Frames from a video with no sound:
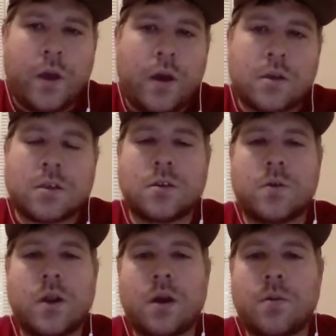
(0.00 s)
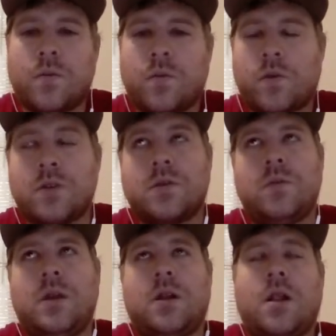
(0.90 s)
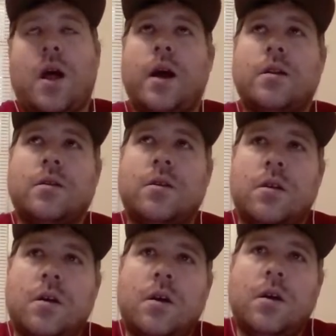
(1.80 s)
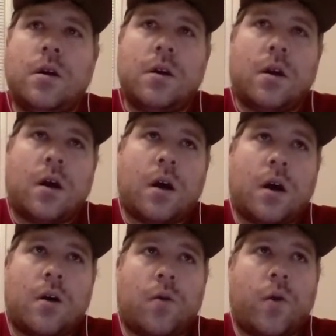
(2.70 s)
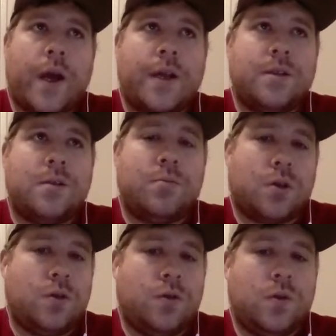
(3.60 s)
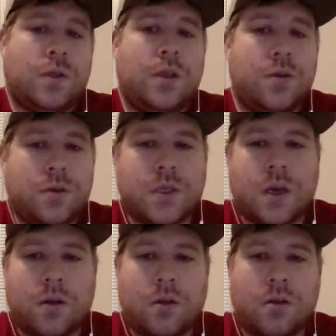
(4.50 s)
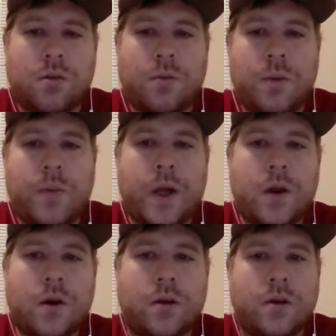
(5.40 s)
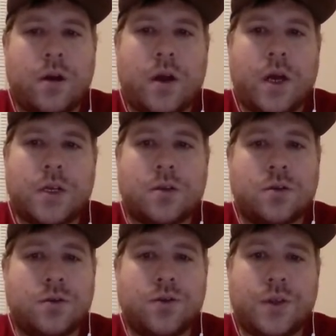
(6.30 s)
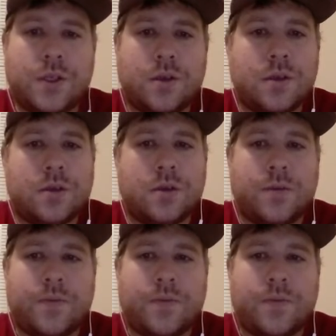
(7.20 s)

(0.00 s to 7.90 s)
just because right now rares don't mean a lot. Reds and blues, they do sell a little bit better. Chartreuses